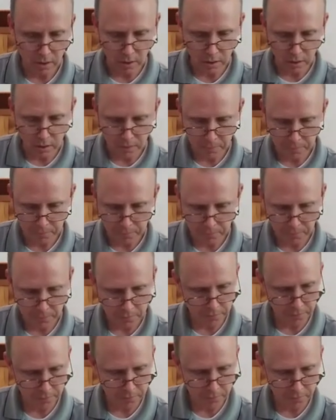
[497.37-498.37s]

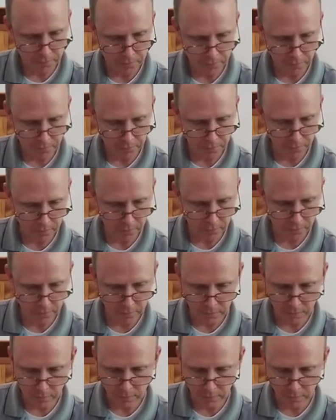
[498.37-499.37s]

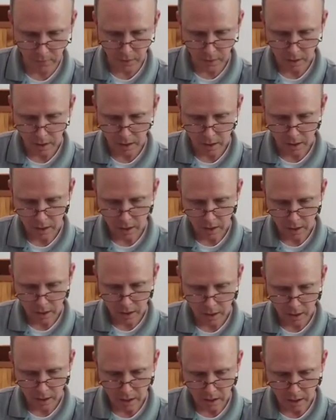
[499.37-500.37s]

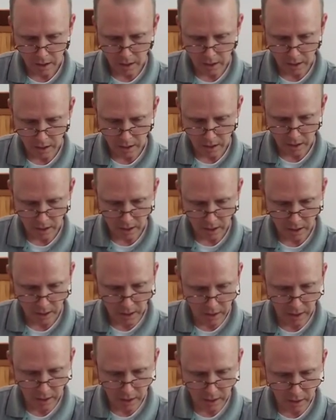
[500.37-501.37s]

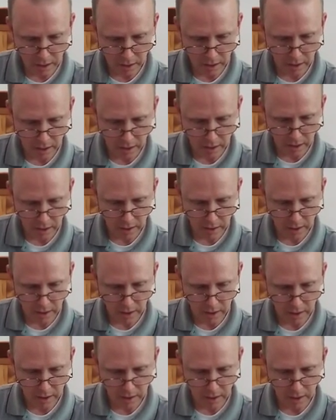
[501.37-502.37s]

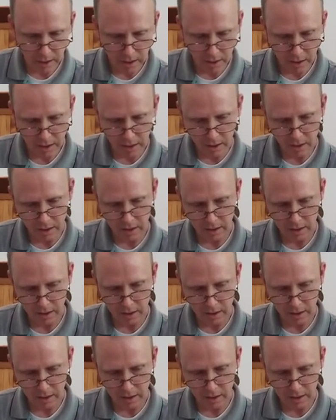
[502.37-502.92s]
No one is speaking in this clip.